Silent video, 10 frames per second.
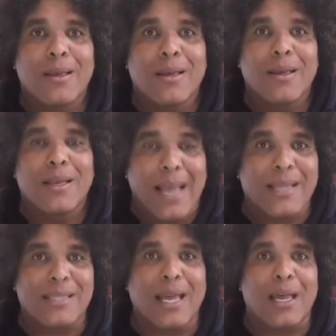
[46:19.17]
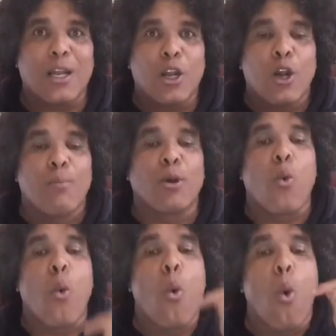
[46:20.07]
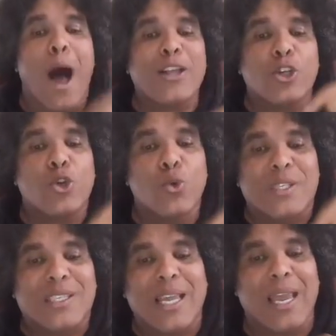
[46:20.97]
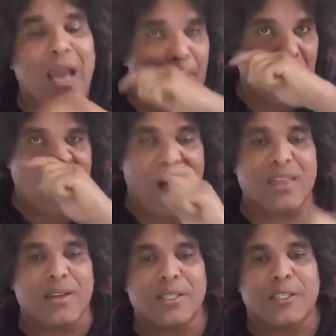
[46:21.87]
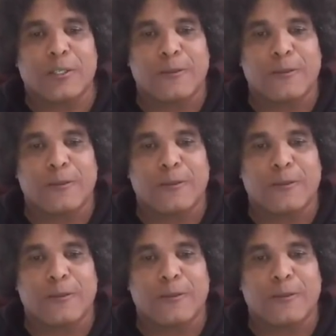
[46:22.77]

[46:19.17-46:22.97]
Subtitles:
You understand? But what you say about others